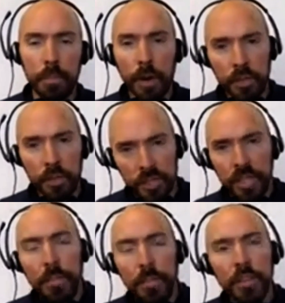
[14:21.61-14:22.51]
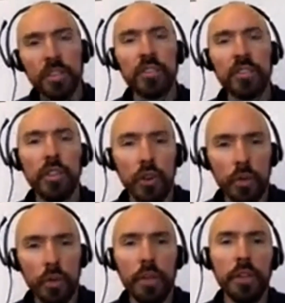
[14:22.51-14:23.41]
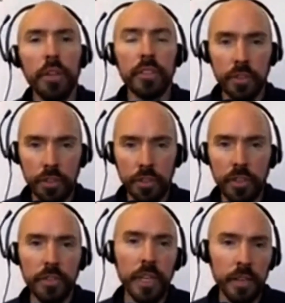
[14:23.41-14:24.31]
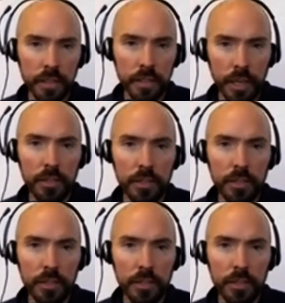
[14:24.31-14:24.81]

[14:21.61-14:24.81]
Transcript: are seeming to slow on the alternative data side.